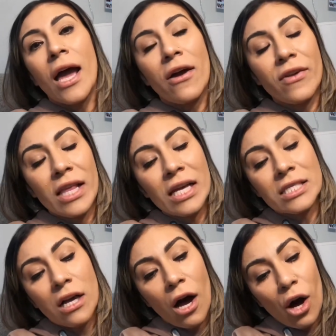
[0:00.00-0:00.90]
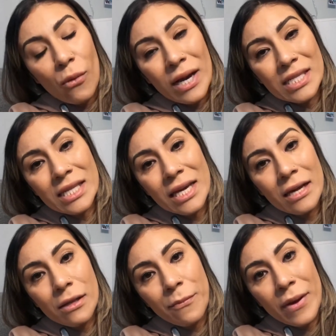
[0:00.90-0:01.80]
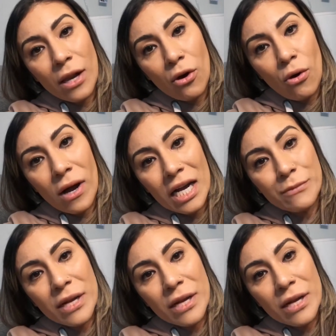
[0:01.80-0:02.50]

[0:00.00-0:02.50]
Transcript: Everything's always linked below, guys.